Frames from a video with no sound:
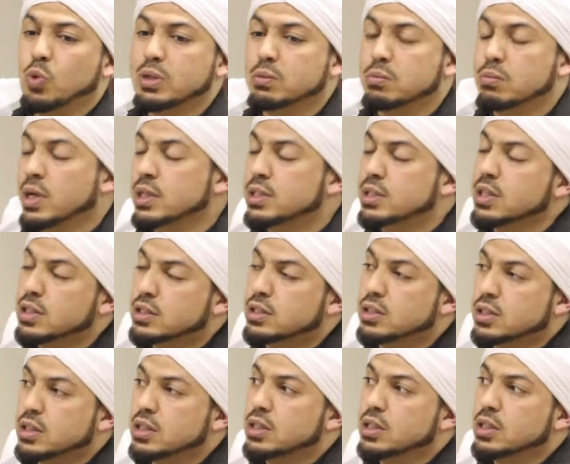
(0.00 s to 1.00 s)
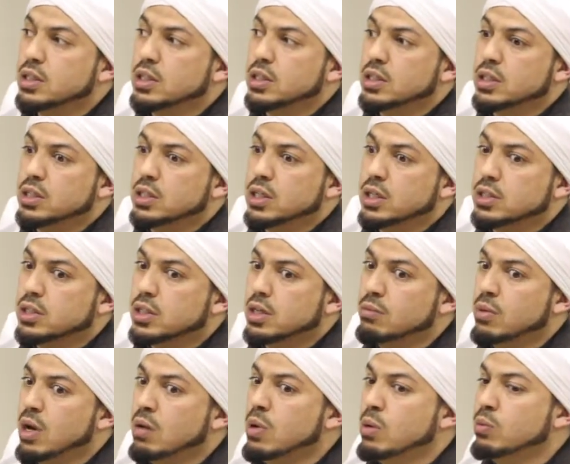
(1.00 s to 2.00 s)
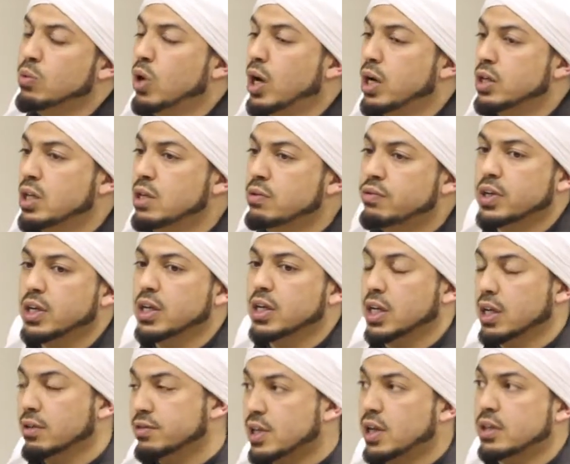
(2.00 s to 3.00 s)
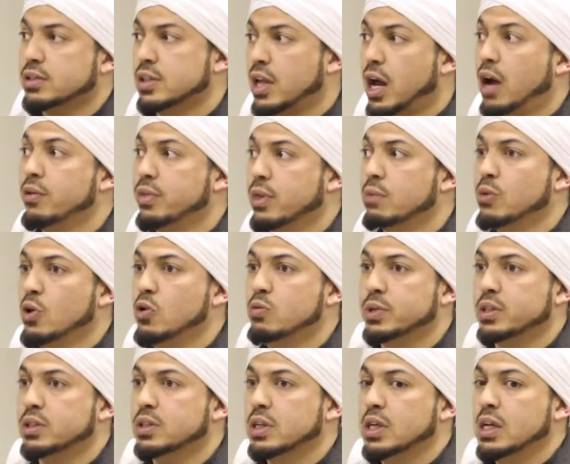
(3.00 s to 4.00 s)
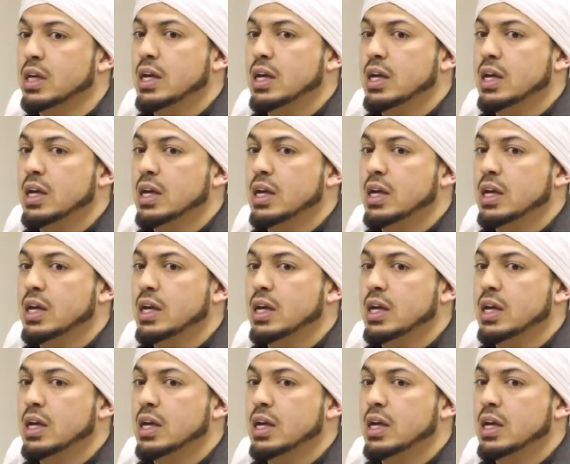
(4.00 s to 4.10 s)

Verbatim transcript: what message does Imam Abu Hanifa gives us now at the moment?